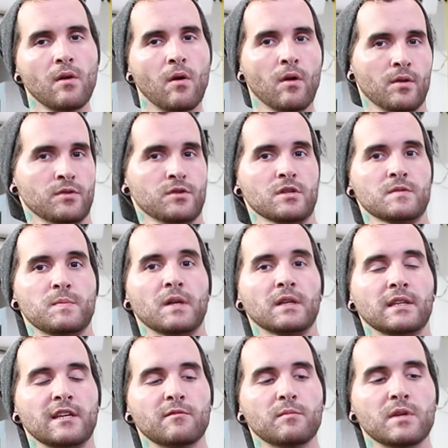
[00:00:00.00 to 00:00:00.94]
oranges
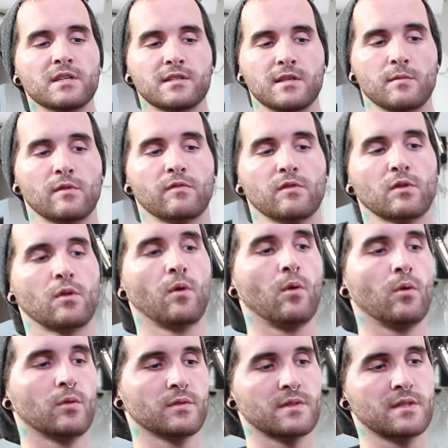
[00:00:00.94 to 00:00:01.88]
but leave me some of the
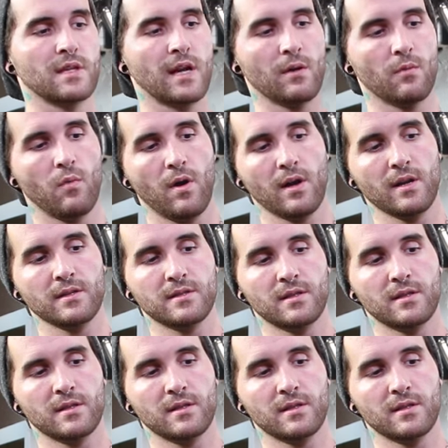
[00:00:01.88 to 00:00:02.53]
golds that I wanted